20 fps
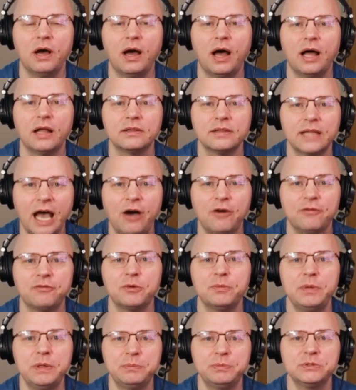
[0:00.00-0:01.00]
allow for
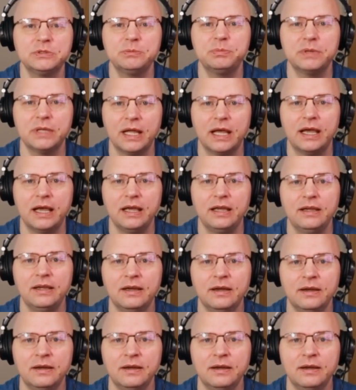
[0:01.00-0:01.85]
people to play